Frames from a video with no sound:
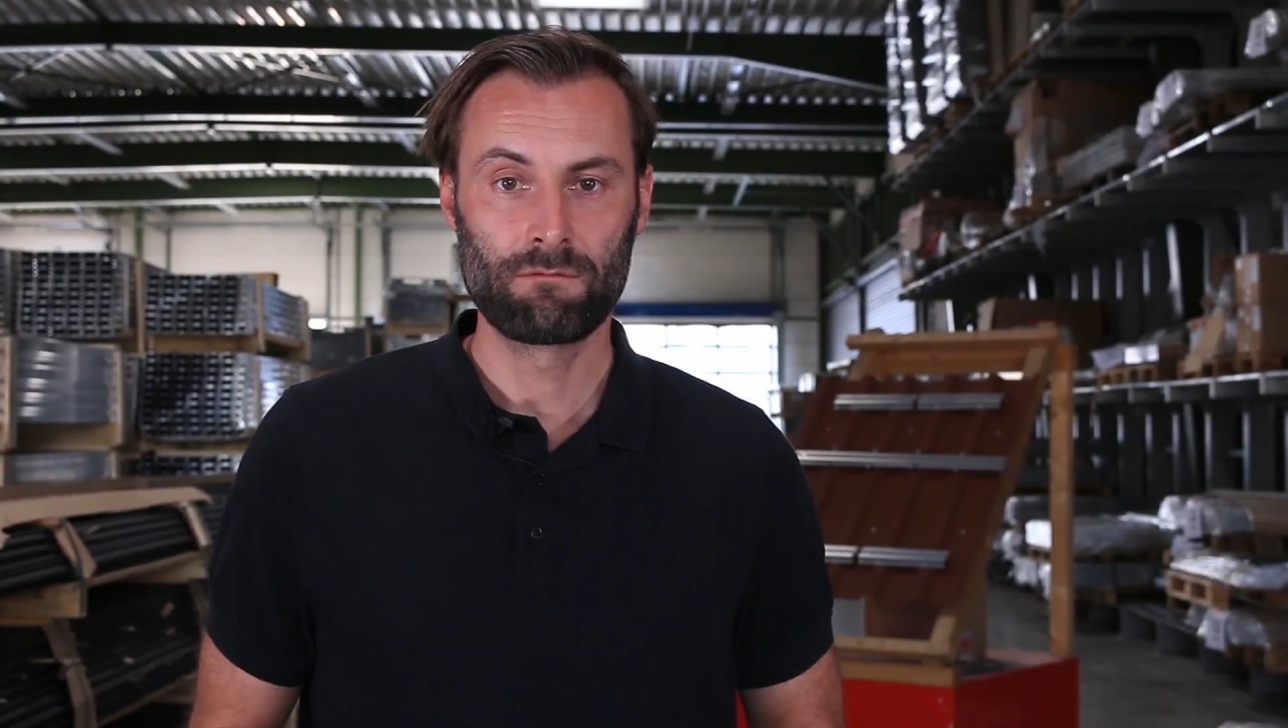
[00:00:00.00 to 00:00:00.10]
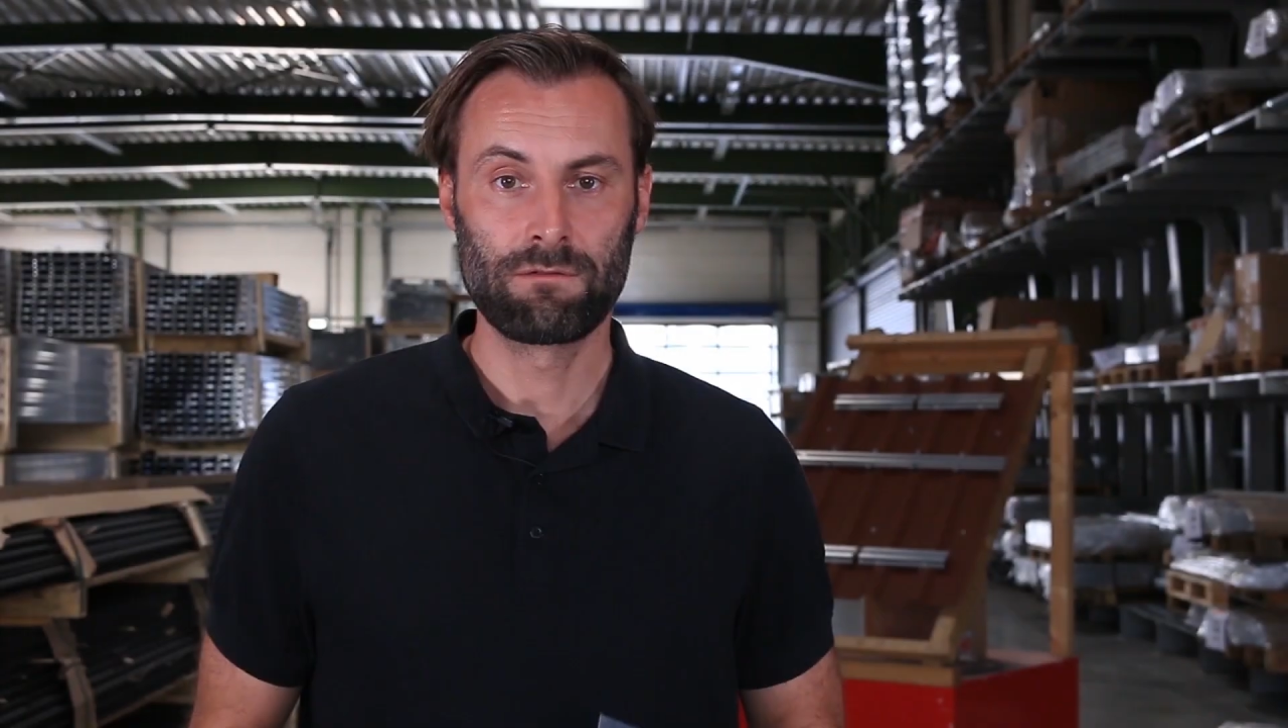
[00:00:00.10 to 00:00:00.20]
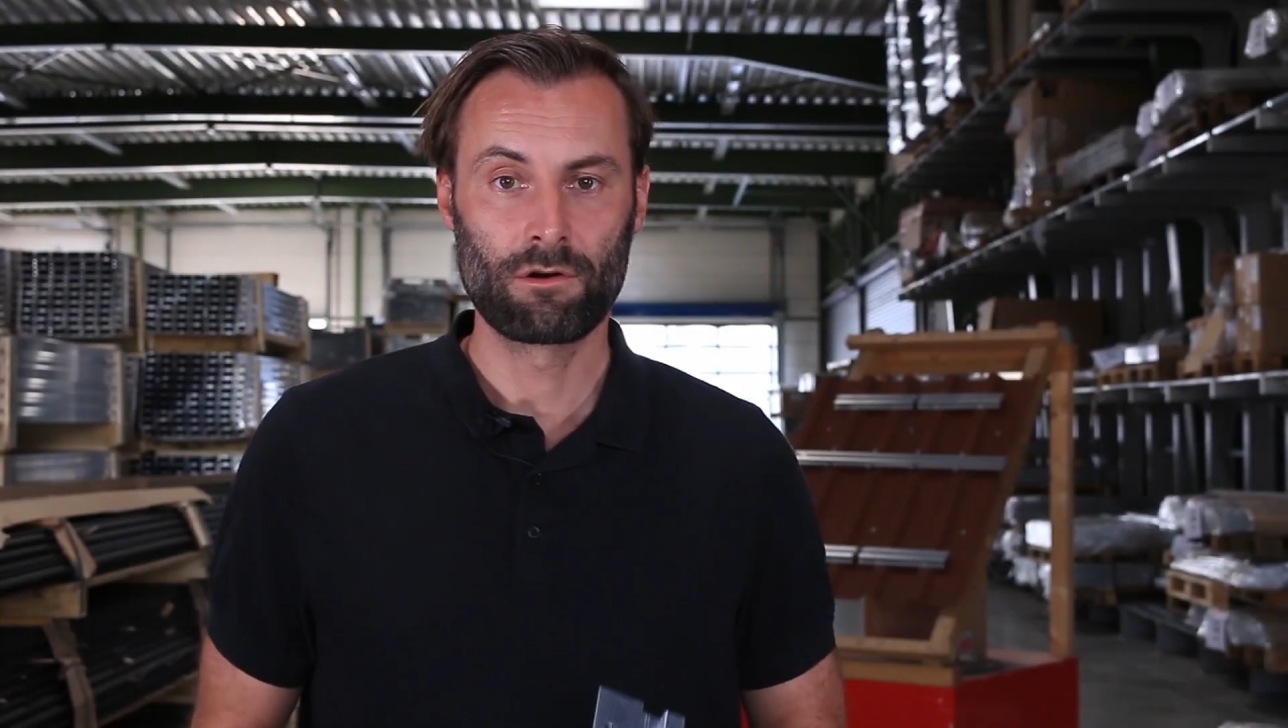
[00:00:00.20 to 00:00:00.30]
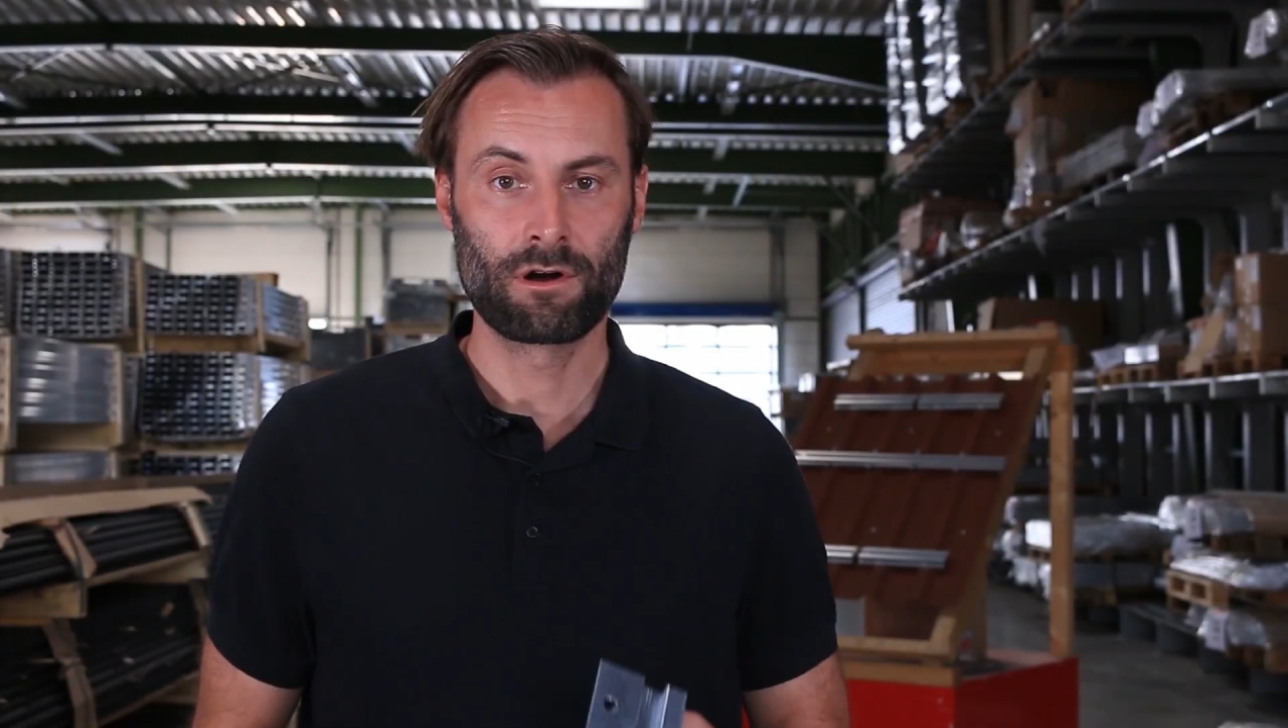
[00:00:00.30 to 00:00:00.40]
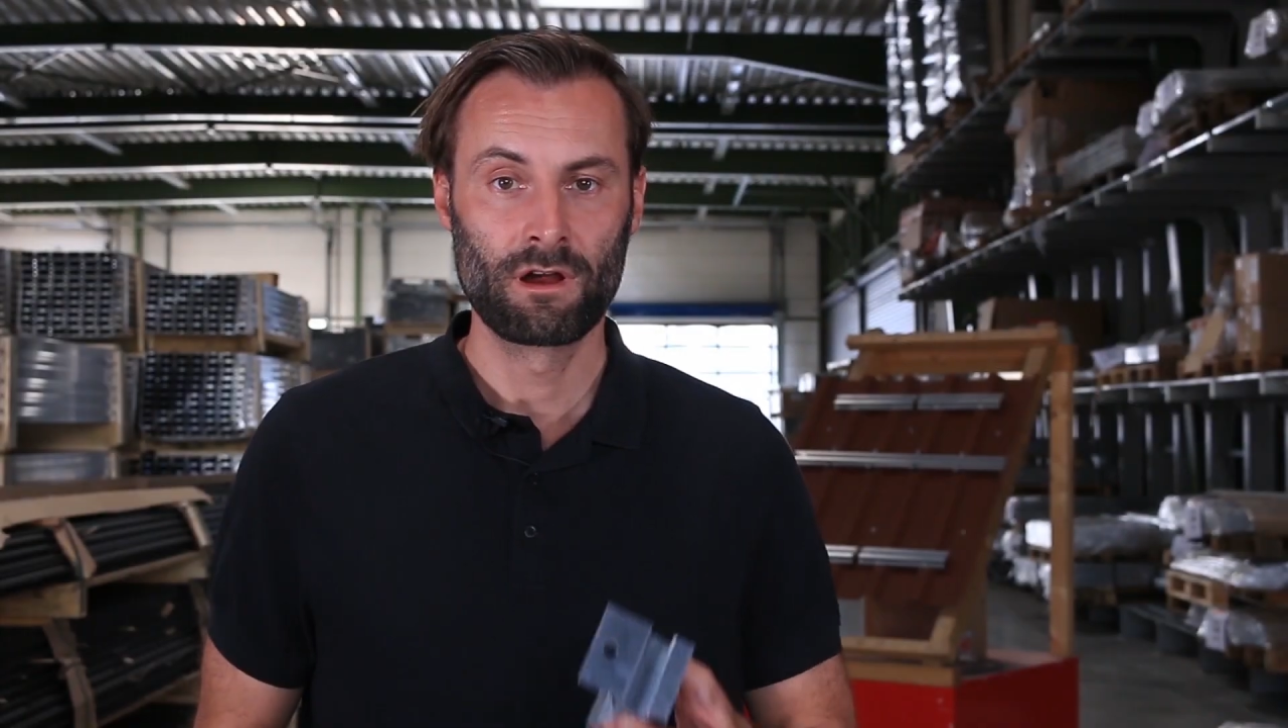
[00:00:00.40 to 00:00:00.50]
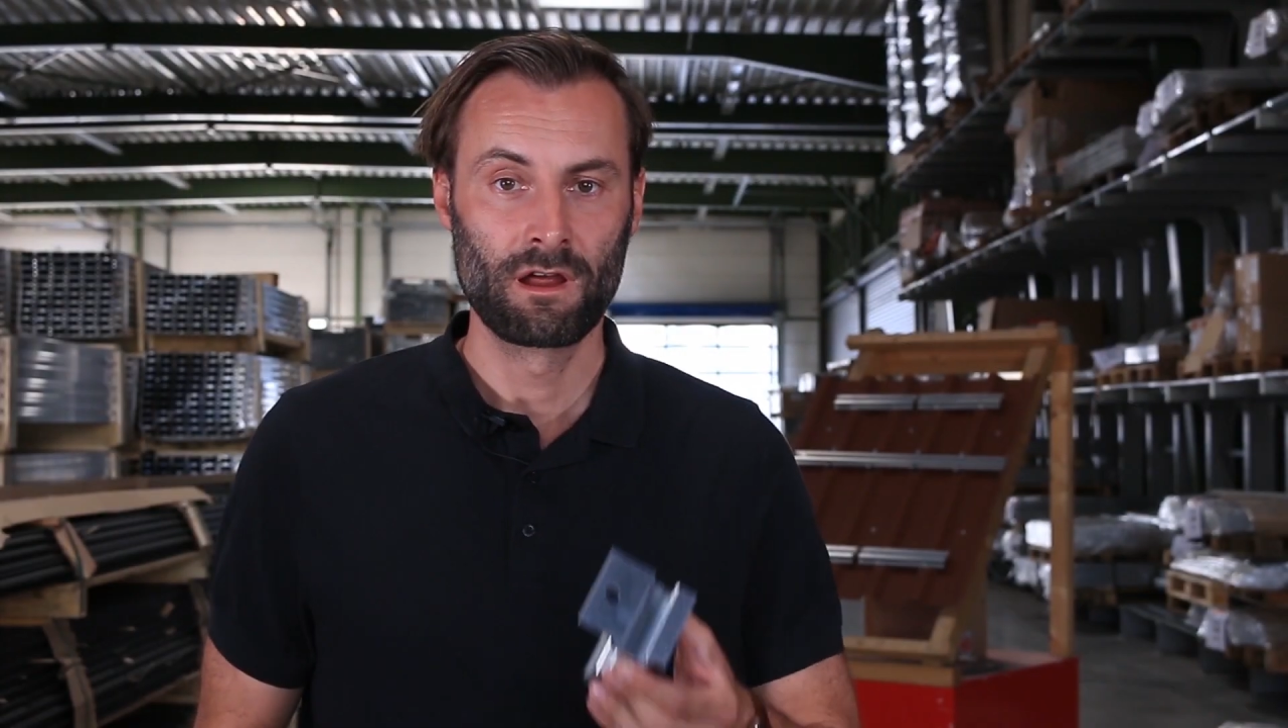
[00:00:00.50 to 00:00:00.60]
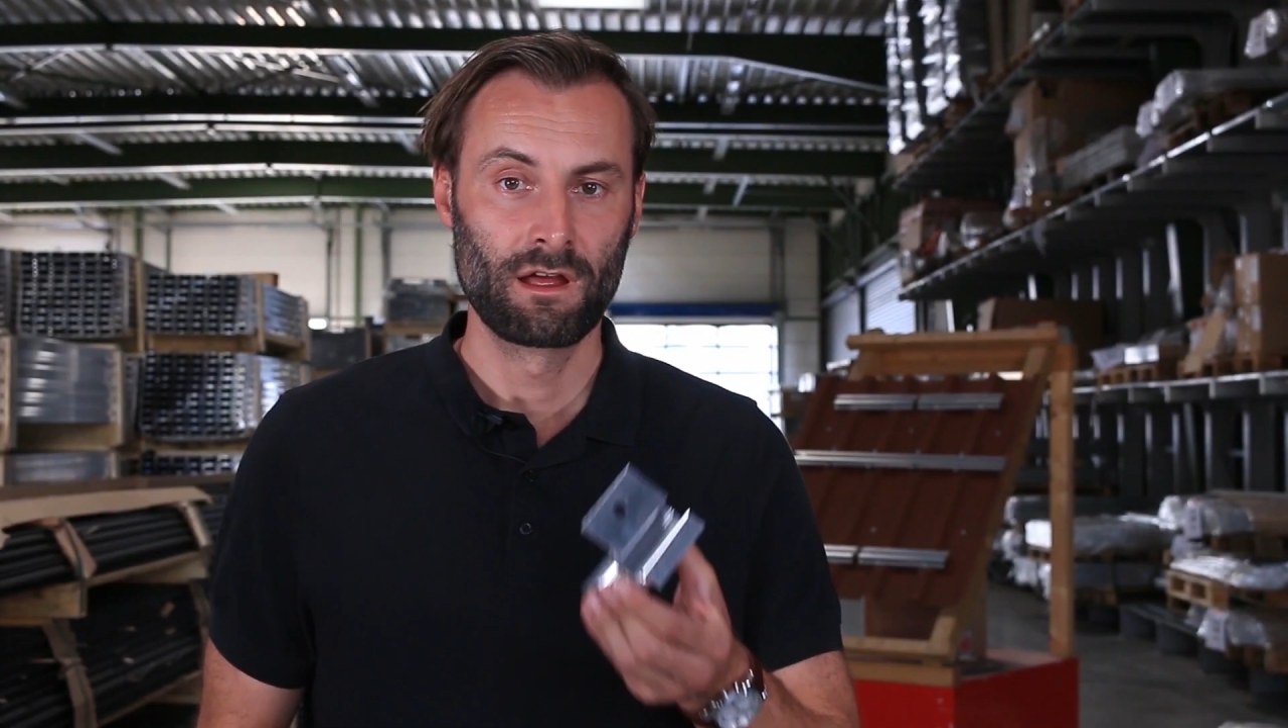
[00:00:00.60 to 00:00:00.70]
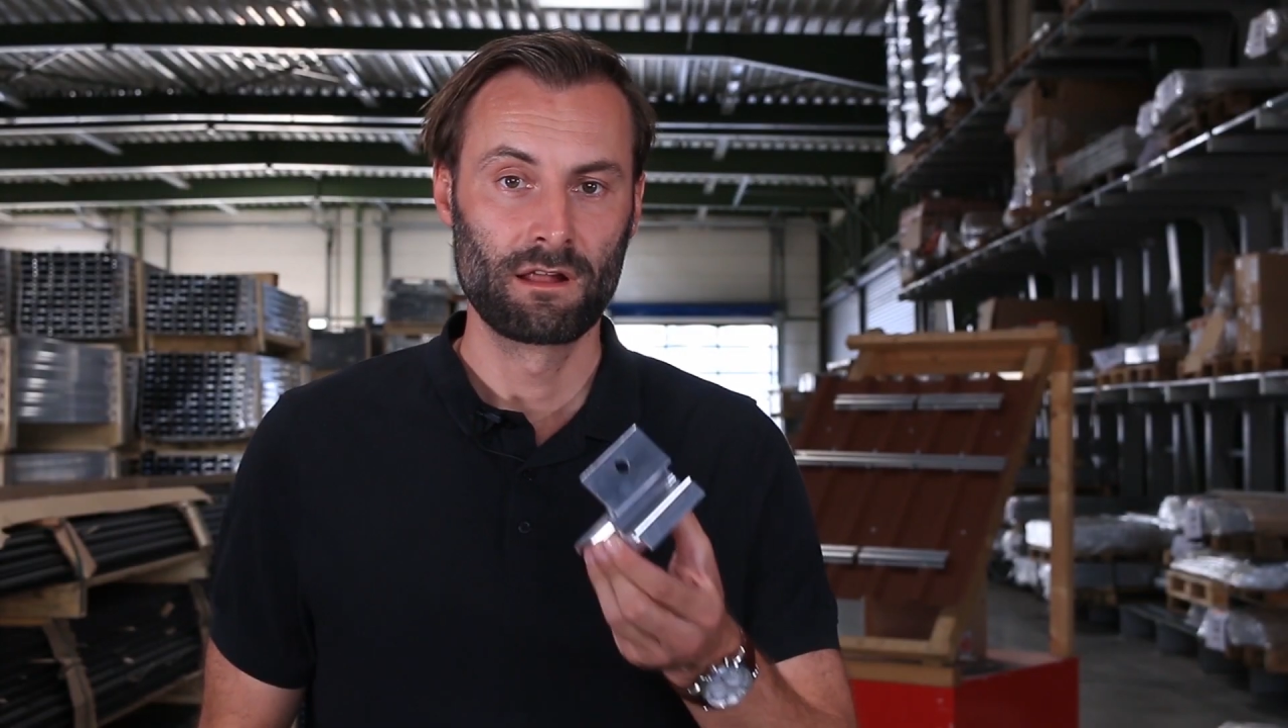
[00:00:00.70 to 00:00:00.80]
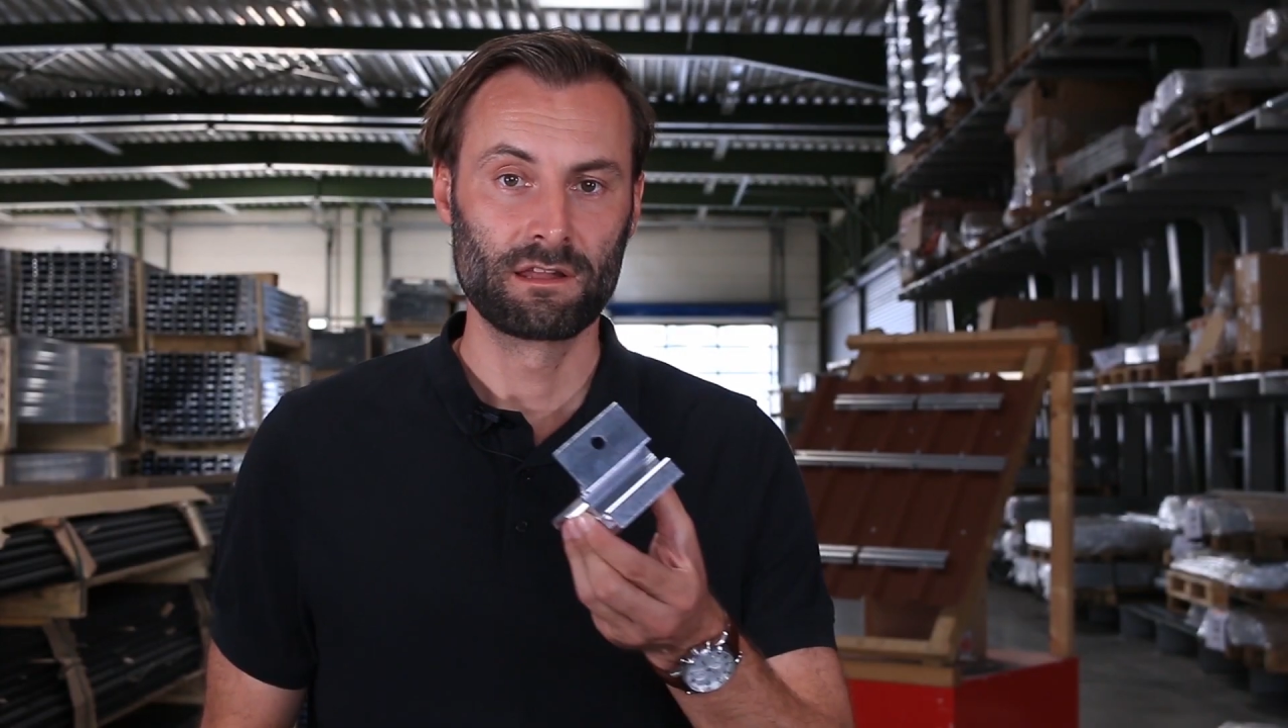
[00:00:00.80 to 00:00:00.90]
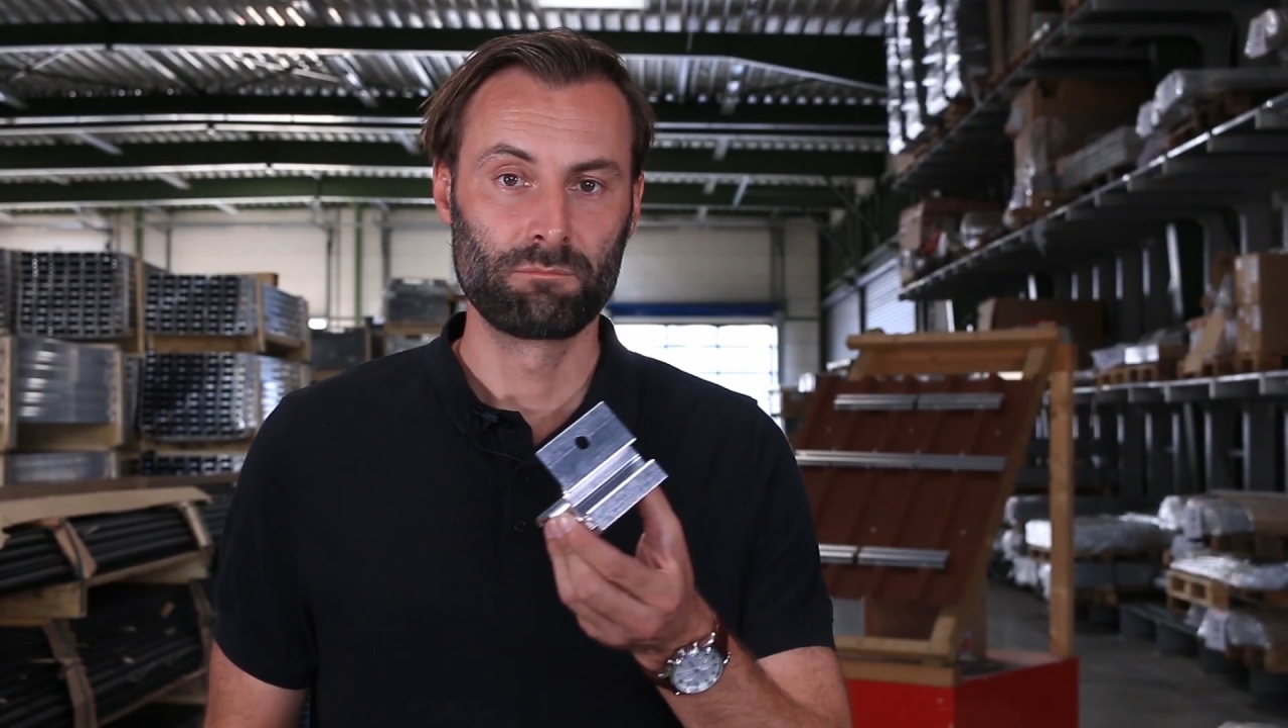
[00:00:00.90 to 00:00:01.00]
therefore
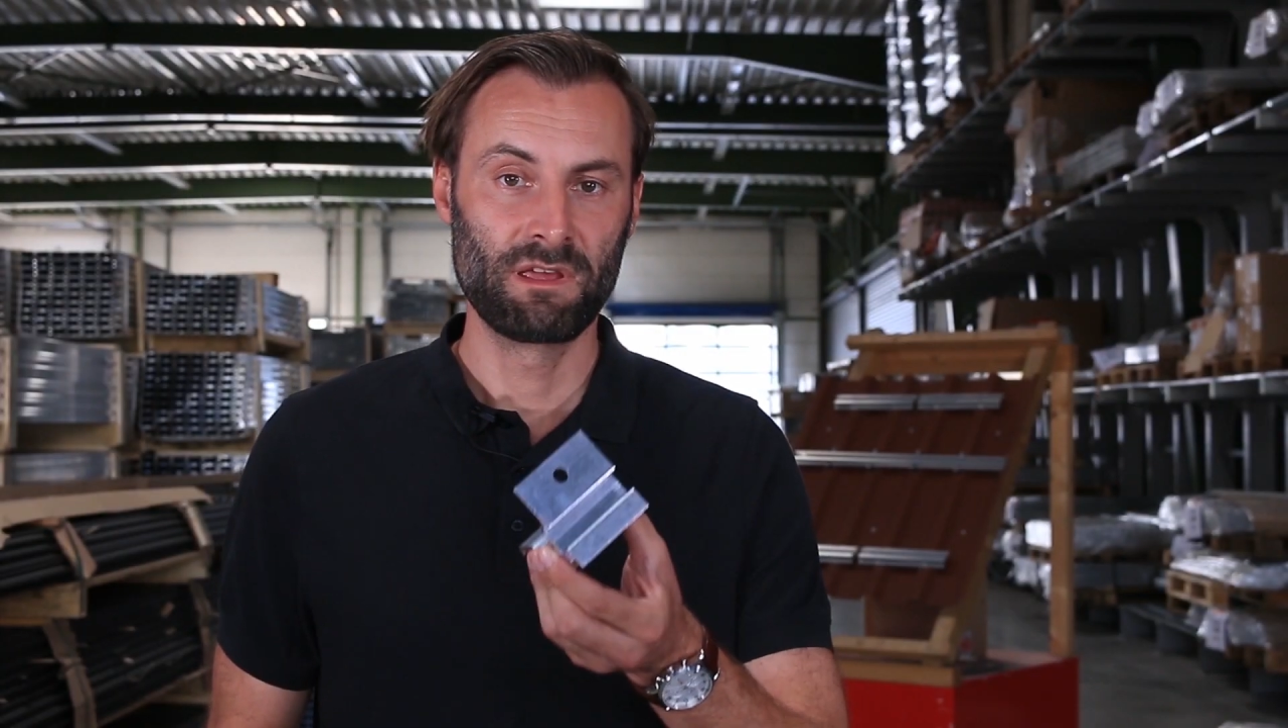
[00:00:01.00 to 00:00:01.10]
the